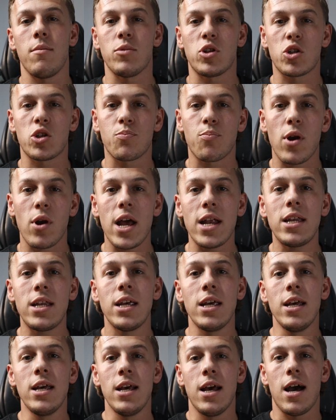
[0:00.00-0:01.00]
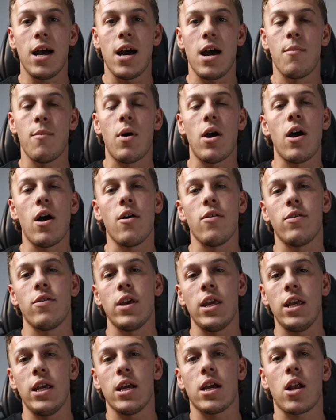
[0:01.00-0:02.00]
spread at
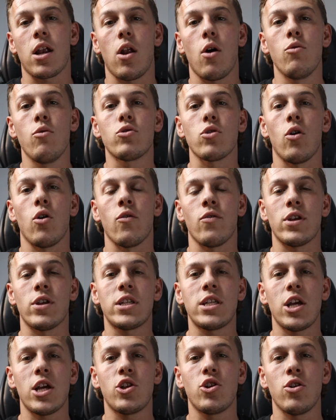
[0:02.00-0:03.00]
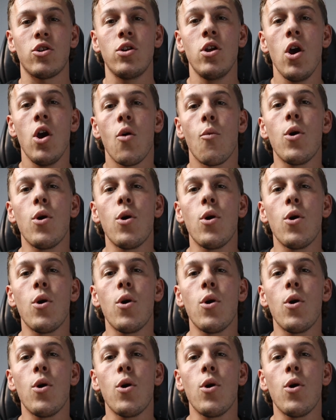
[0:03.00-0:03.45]
the close on the session,